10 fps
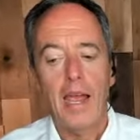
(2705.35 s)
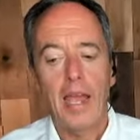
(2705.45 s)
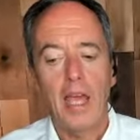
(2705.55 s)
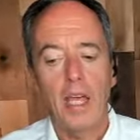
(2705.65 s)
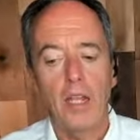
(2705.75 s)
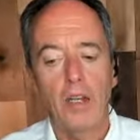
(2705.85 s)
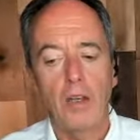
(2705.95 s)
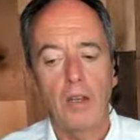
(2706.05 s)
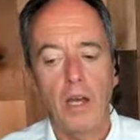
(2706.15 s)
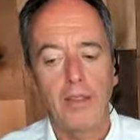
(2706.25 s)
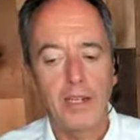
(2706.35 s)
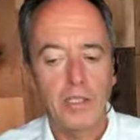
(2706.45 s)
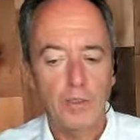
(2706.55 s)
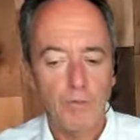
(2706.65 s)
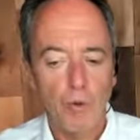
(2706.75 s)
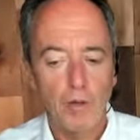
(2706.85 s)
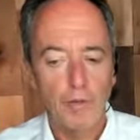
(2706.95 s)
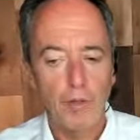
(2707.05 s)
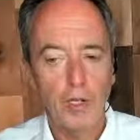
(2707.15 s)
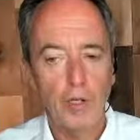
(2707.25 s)
And I think it's
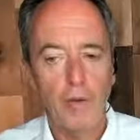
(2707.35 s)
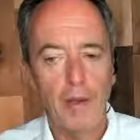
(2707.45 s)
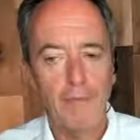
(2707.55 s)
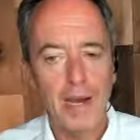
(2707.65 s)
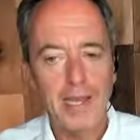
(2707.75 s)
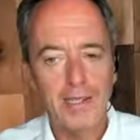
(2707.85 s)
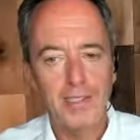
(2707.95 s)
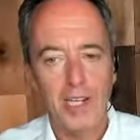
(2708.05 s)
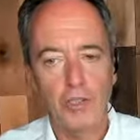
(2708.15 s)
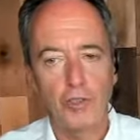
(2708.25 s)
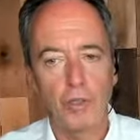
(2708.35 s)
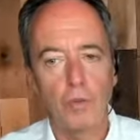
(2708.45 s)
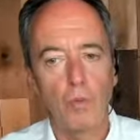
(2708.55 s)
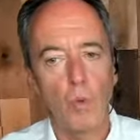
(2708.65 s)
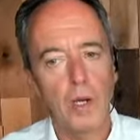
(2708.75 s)
important for you to know that my intention,